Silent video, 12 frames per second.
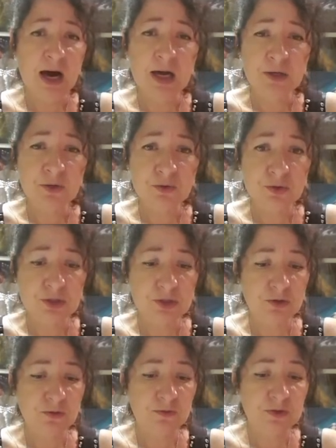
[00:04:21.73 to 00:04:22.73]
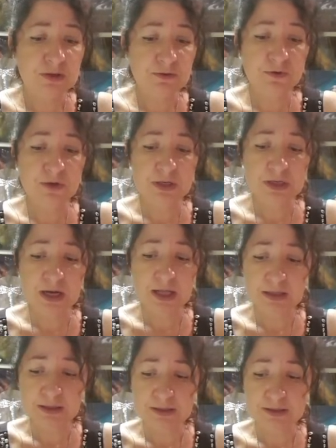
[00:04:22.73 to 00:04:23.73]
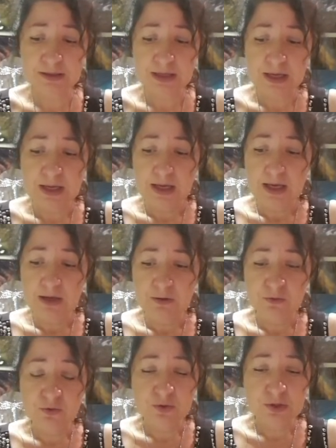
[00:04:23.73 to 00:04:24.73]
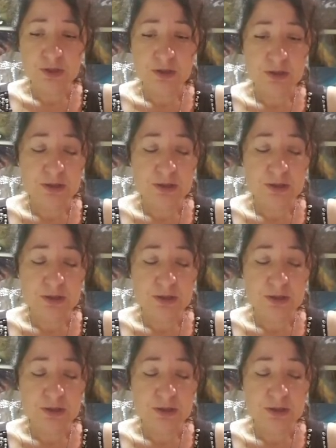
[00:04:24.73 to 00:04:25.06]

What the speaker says: hundreds of different colors, and of course